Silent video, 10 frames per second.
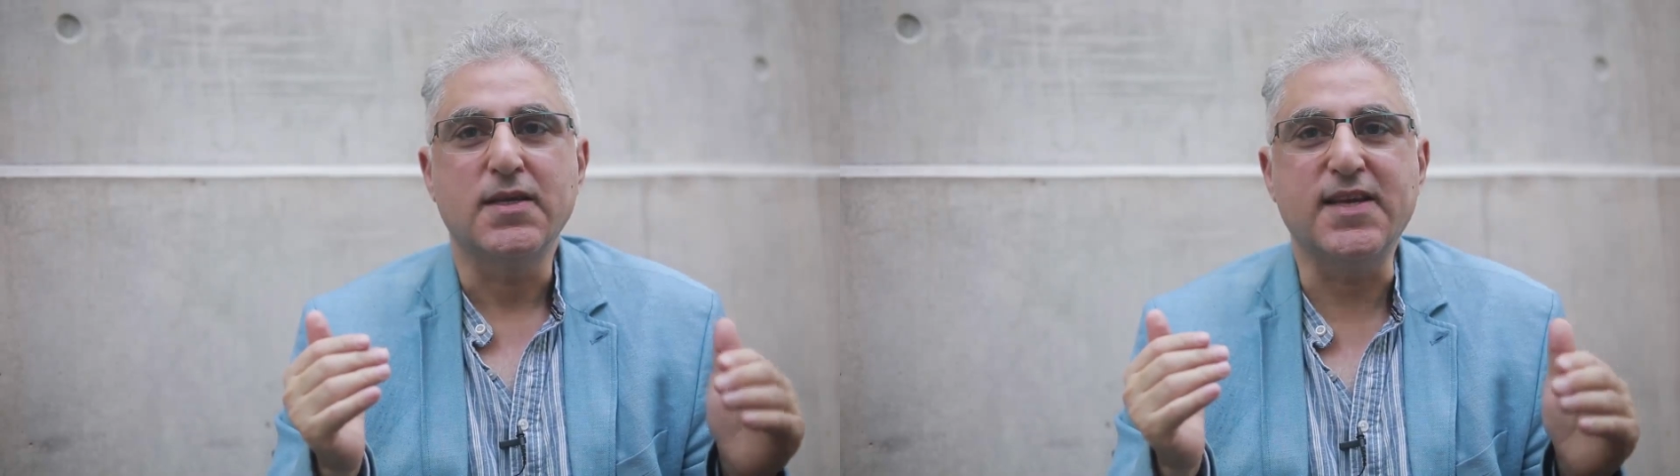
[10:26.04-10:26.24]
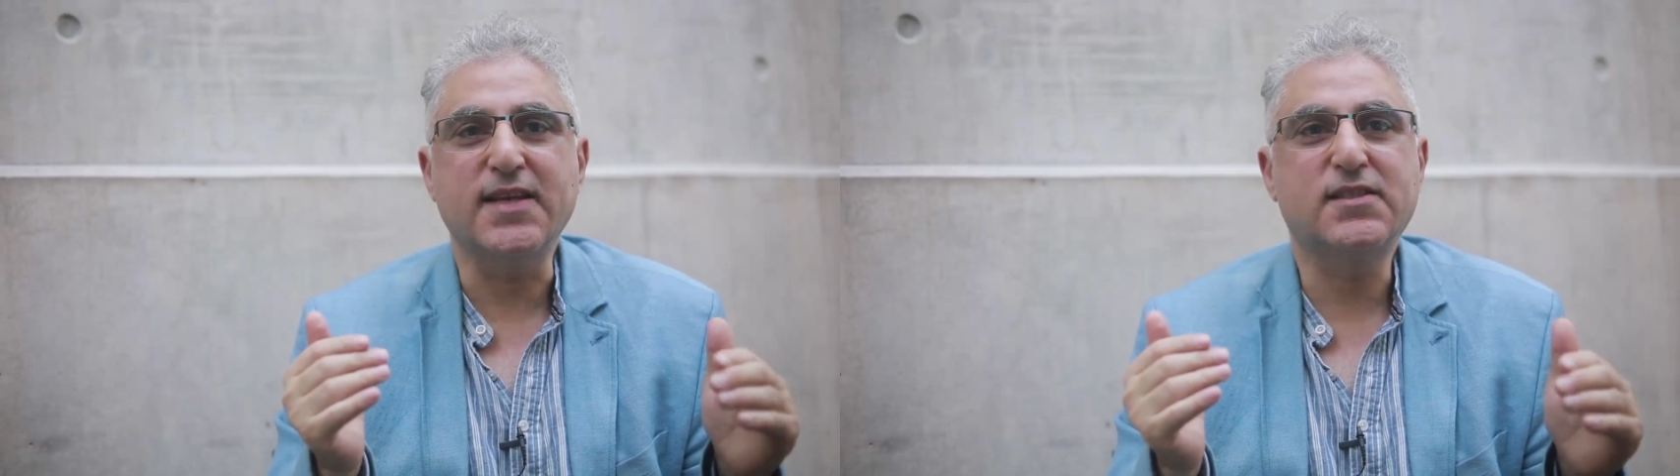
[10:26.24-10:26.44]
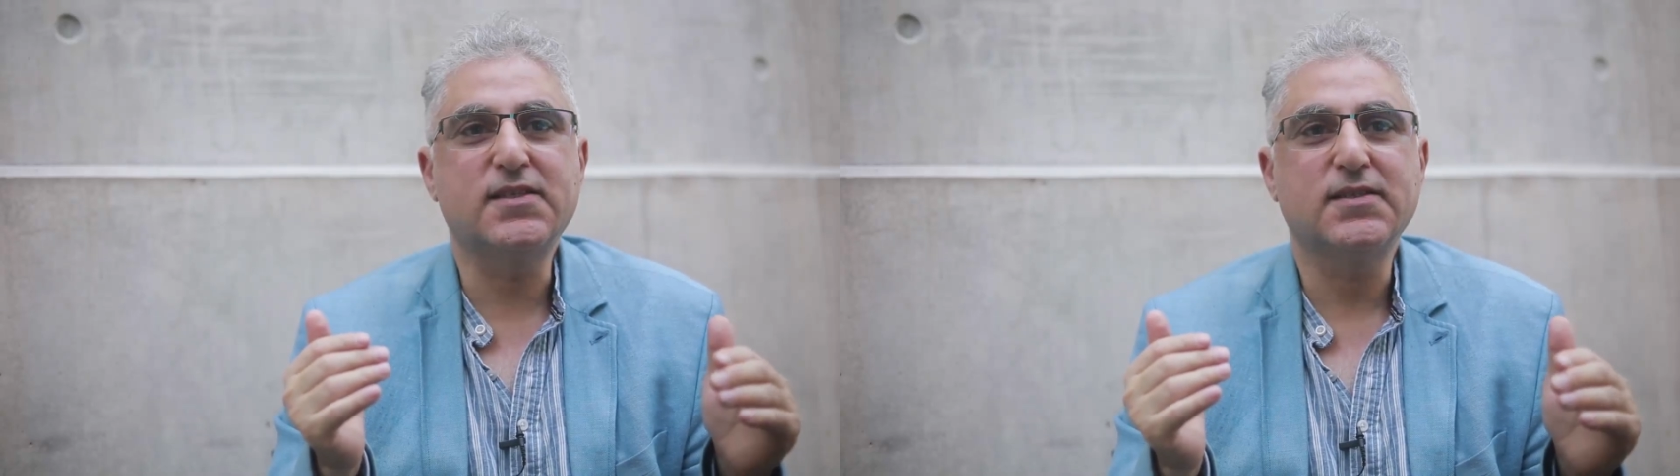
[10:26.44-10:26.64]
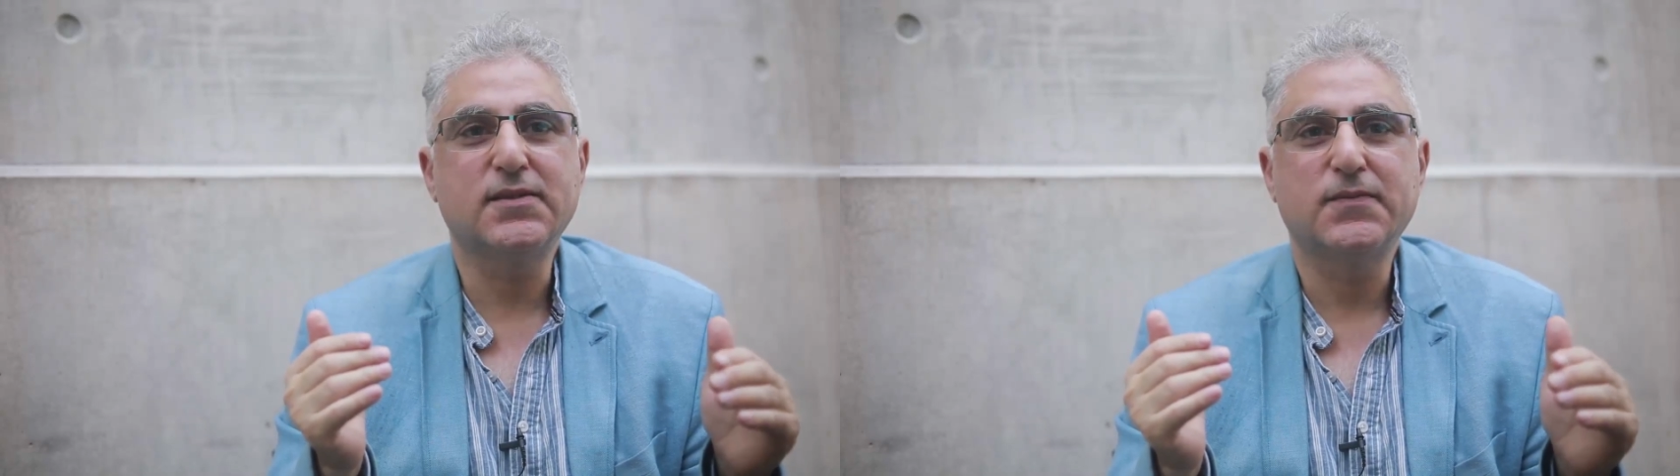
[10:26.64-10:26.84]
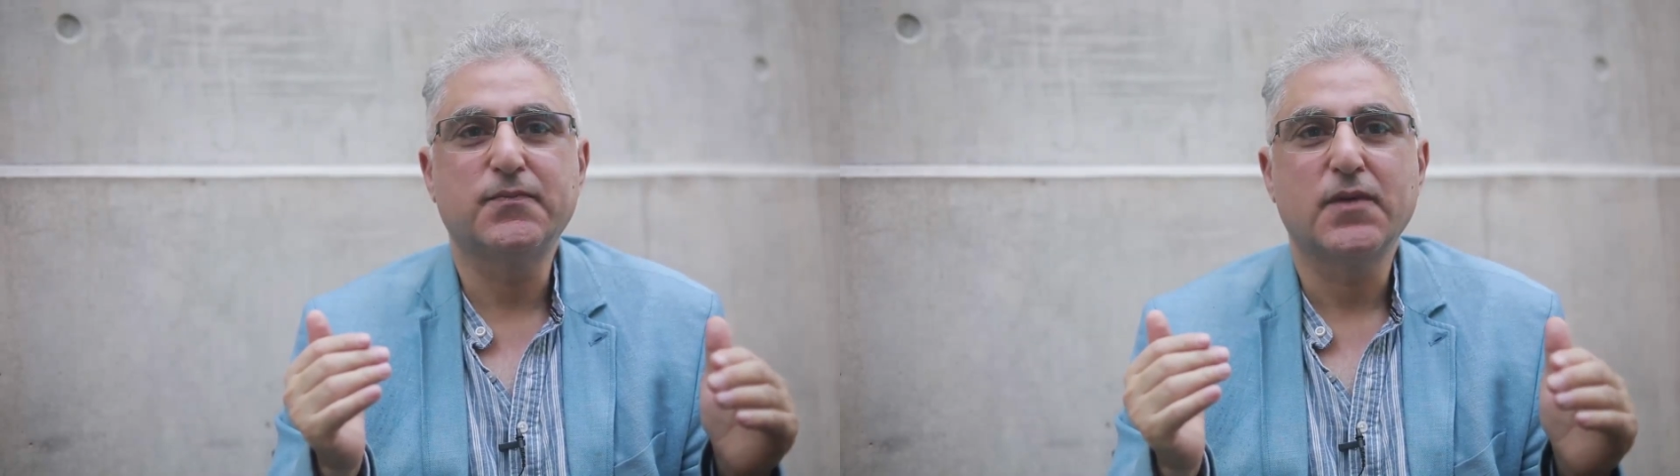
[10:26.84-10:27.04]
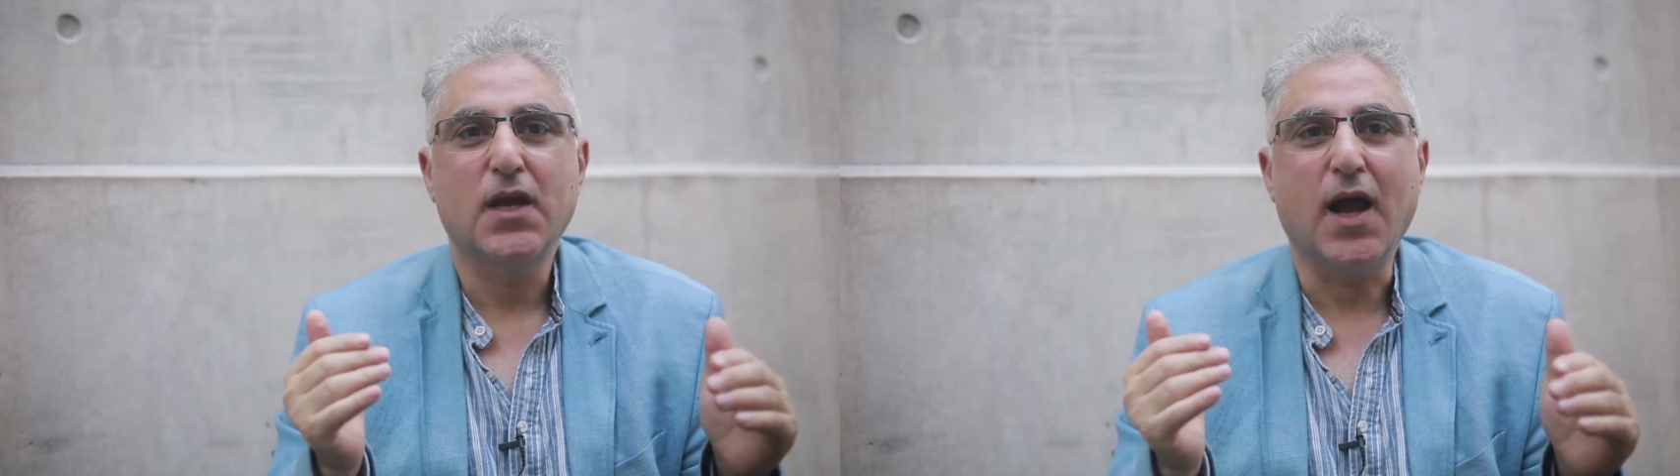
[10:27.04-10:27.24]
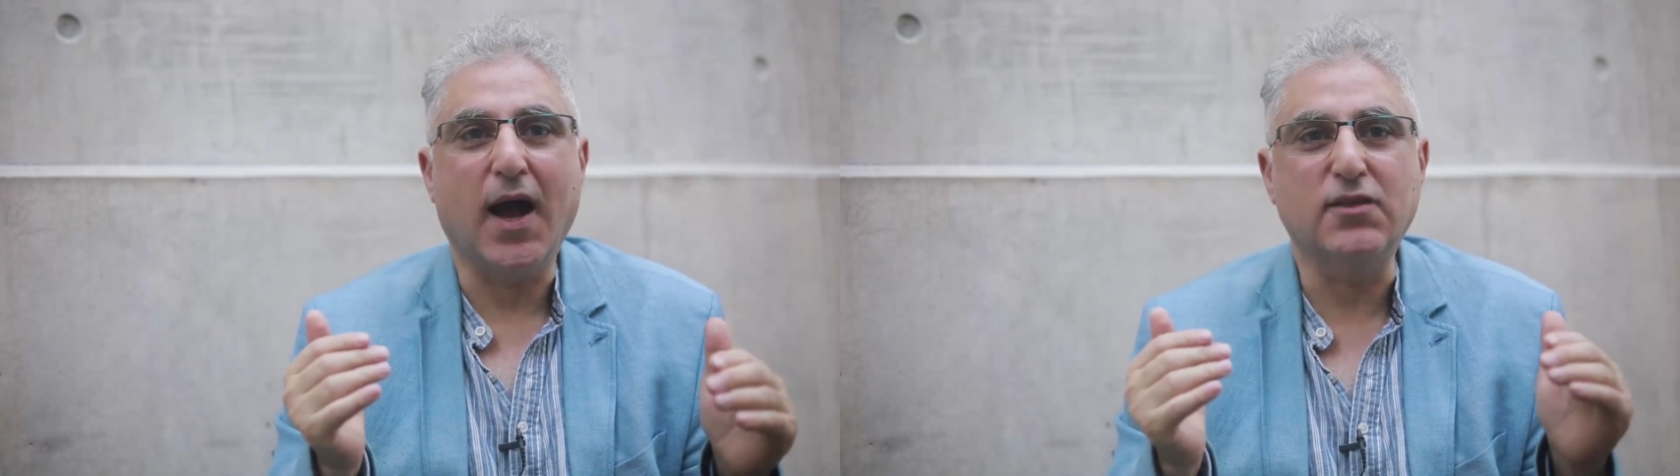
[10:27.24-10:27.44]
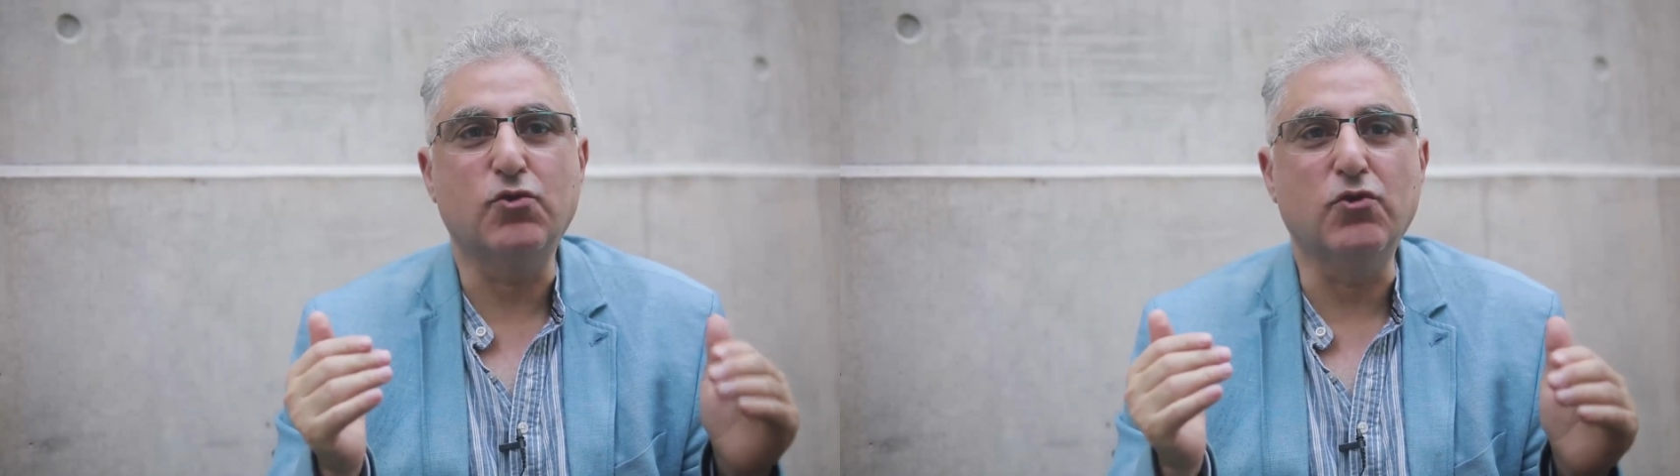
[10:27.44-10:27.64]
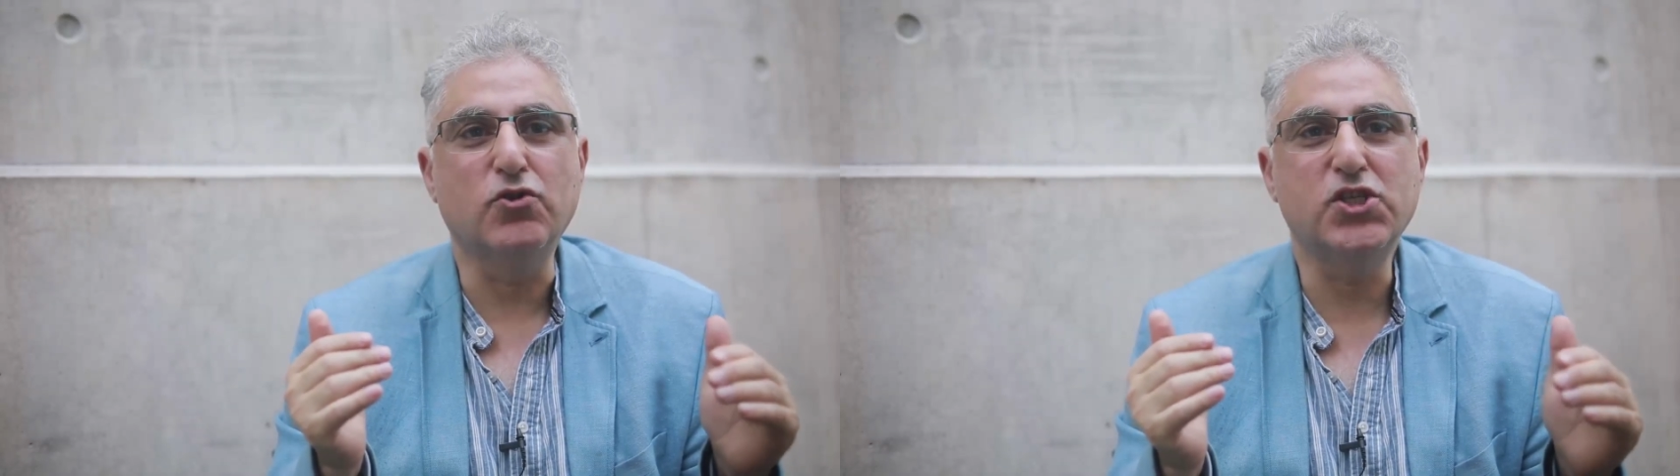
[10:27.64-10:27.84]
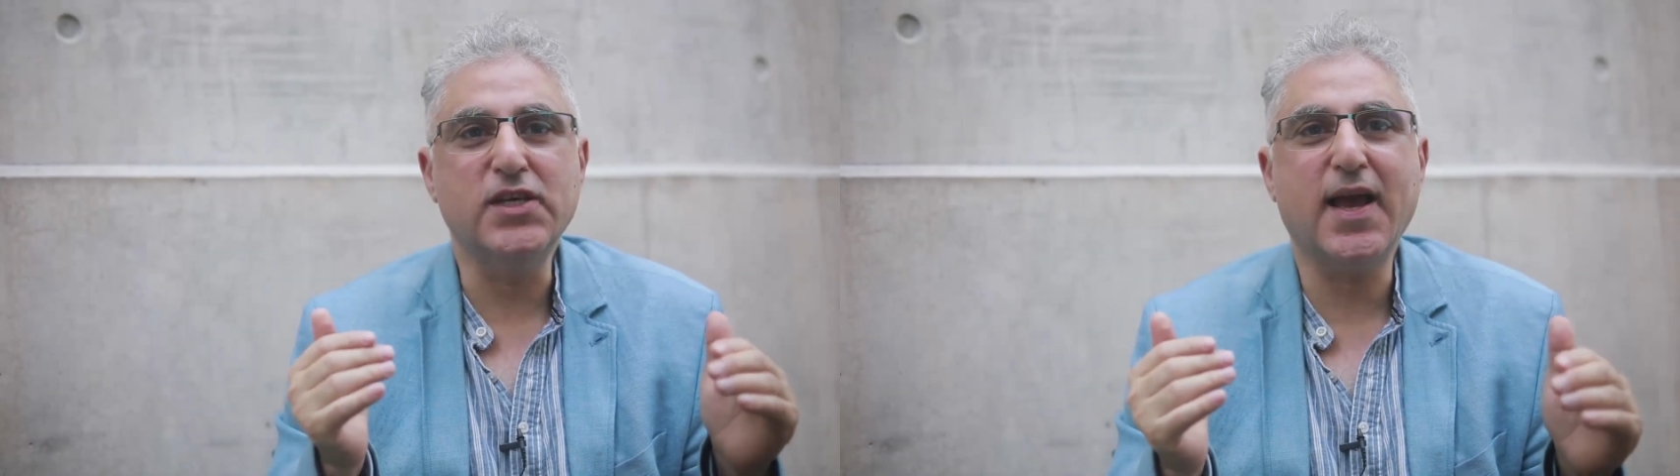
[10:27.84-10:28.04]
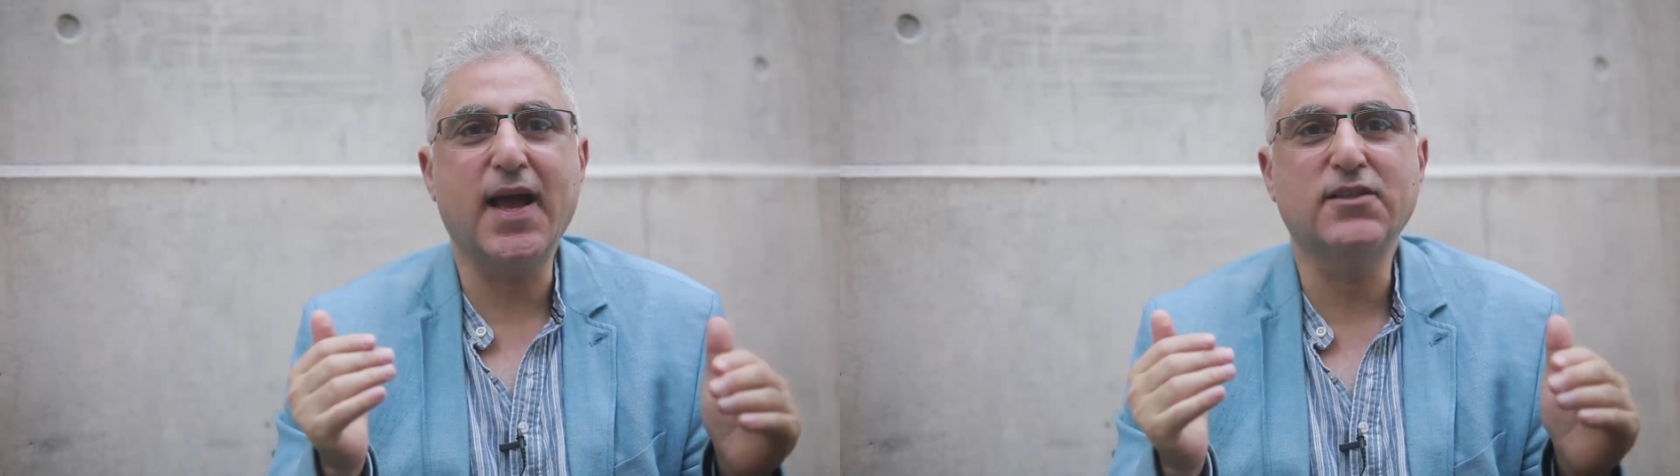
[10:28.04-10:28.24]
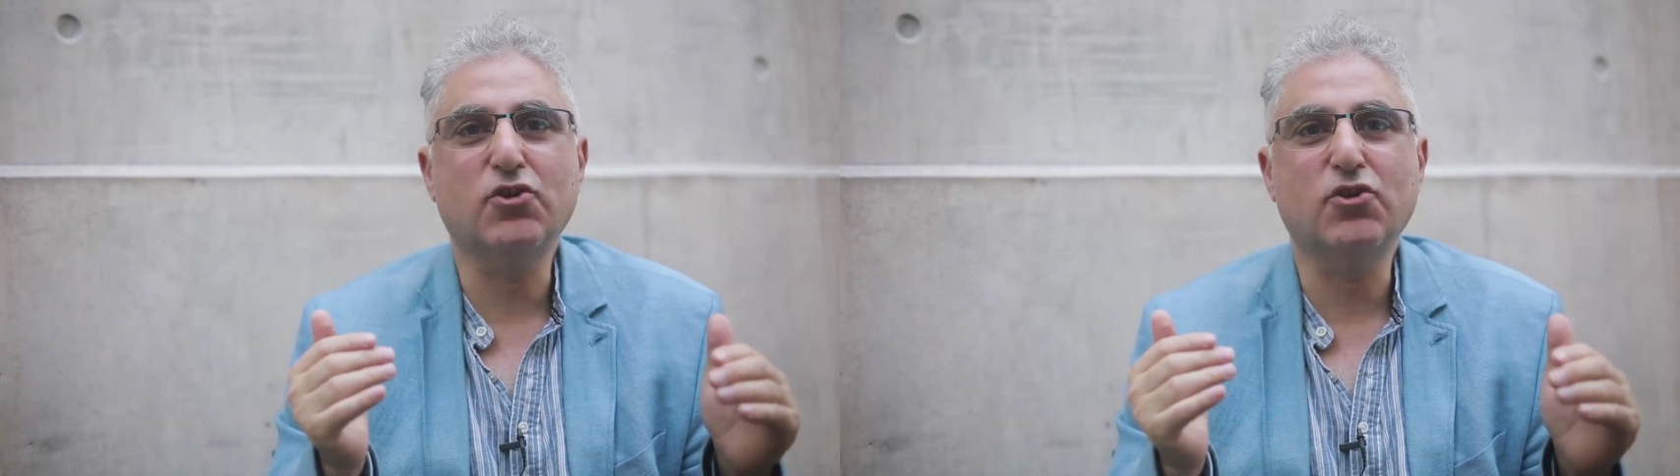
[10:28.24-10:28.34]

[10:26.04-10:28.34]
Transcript: Yet, ideology and